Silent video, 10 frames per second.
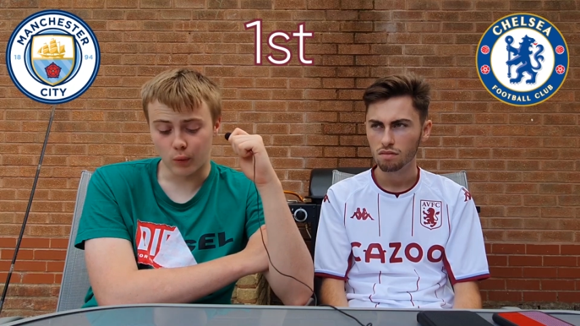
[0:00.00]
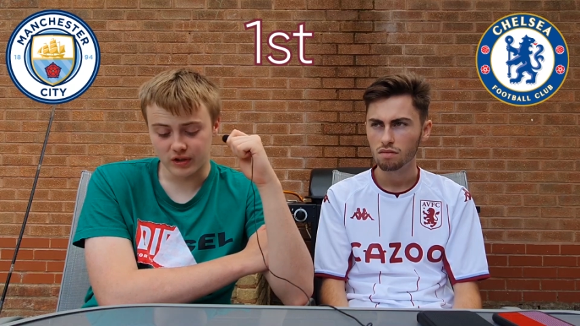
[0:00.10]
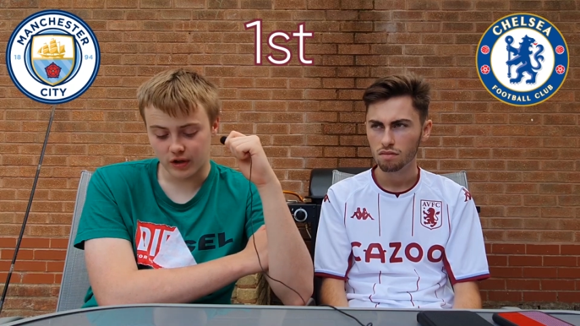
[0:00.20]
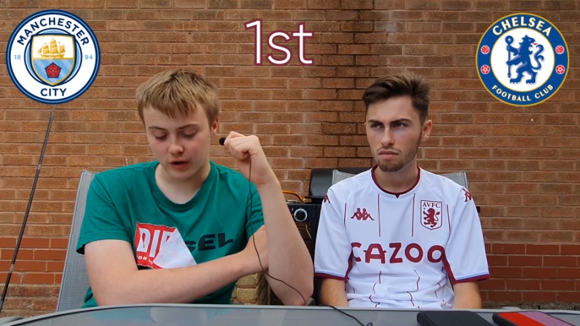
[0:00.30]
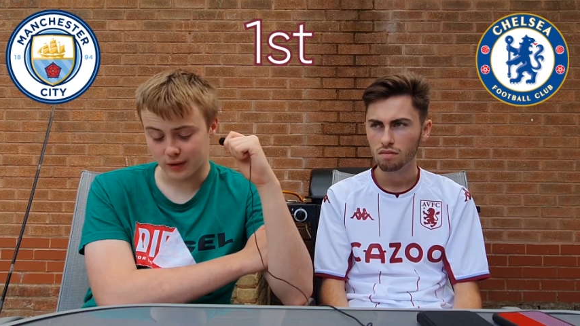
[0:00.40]

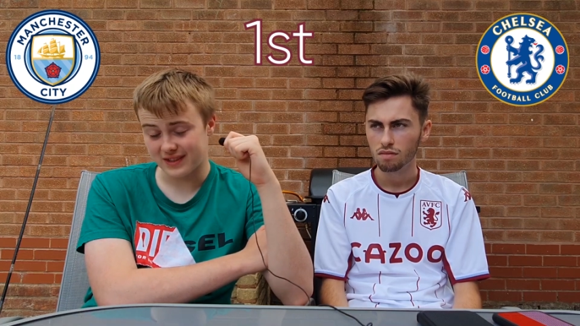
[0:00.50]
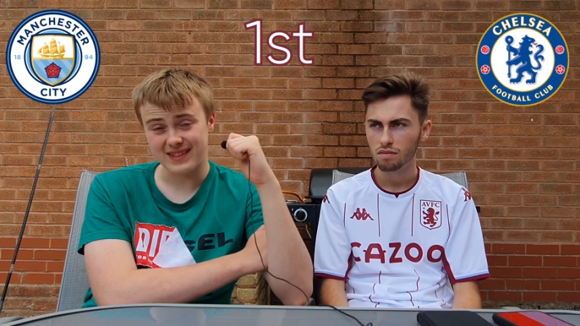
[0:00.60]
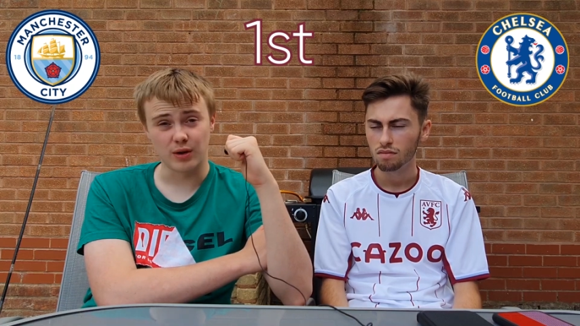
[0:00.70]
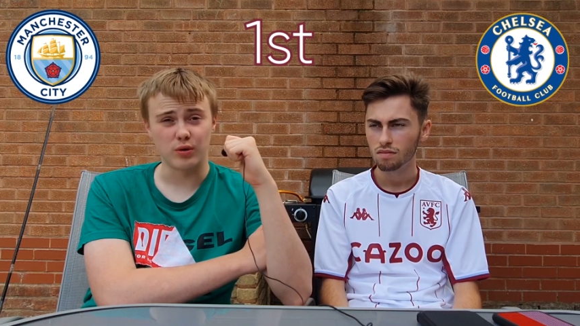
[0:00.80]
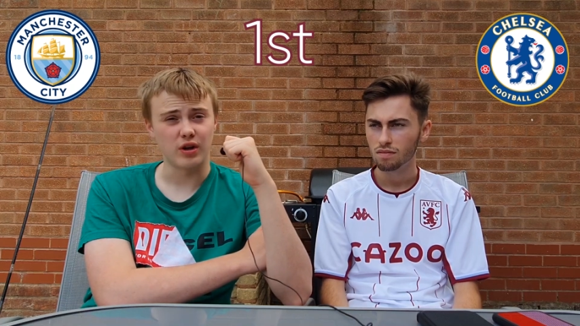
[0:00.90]
Speaker 1: we don't know. It
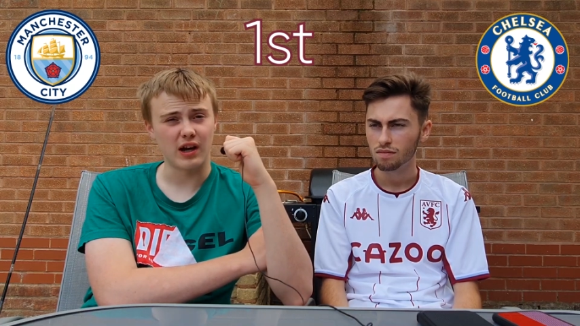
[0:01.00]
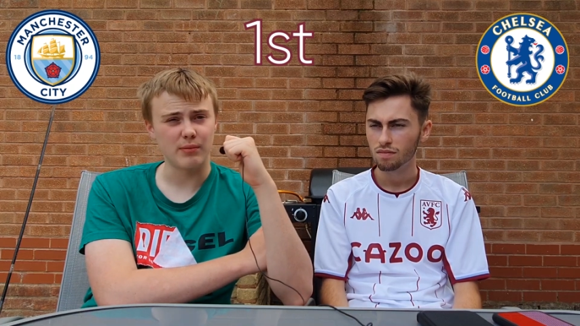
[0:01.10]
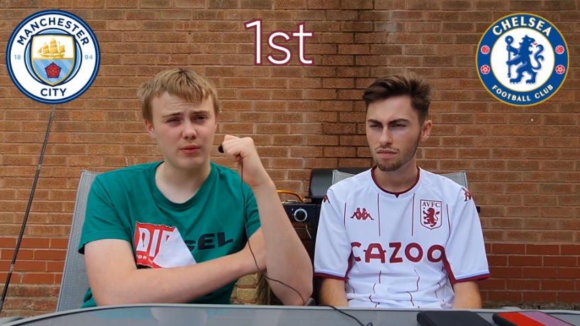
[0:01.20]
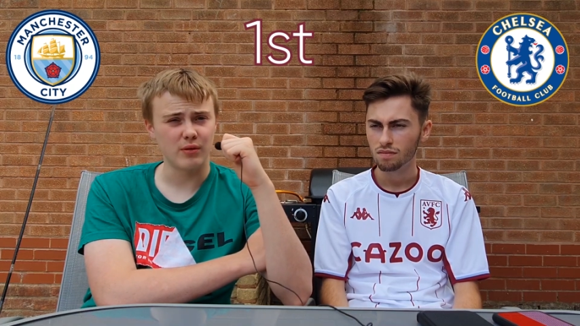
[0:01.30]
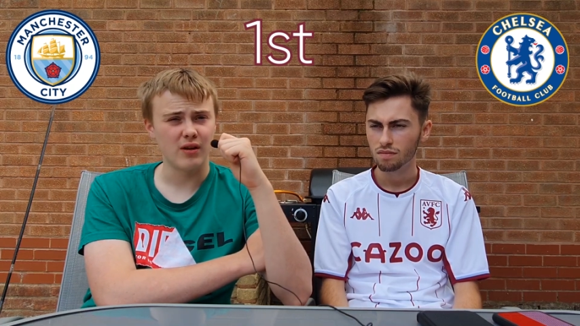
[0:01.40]
still could
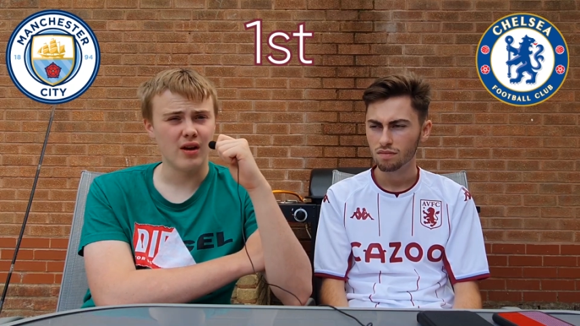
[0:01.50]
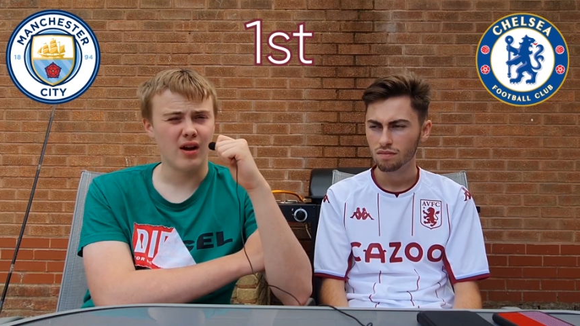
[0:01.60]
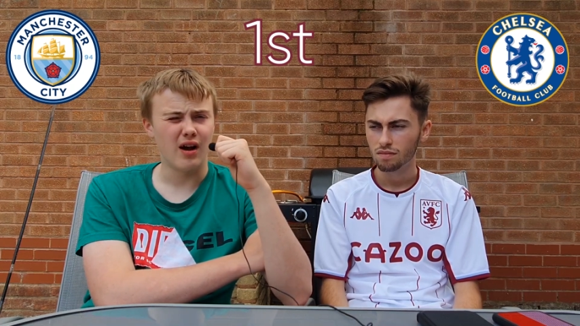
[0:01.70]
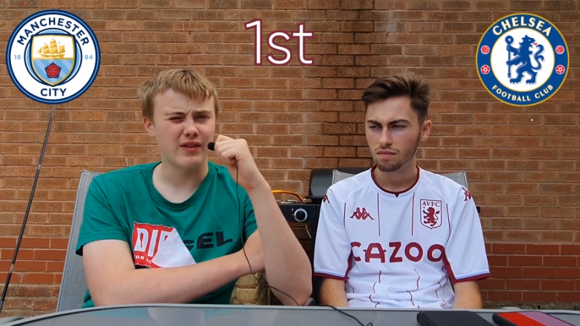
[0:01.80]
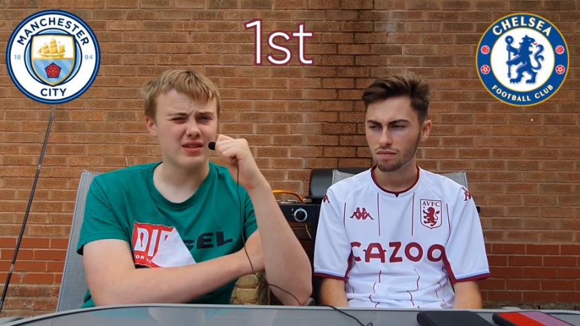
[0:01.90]
happen.
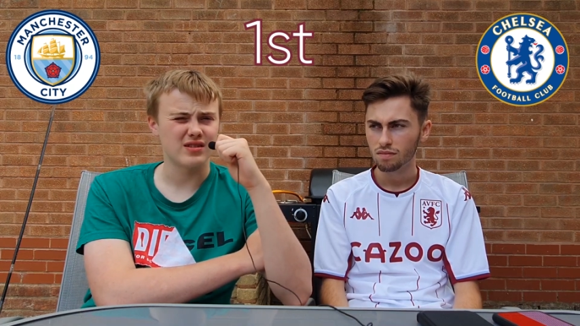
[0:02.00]
I mean,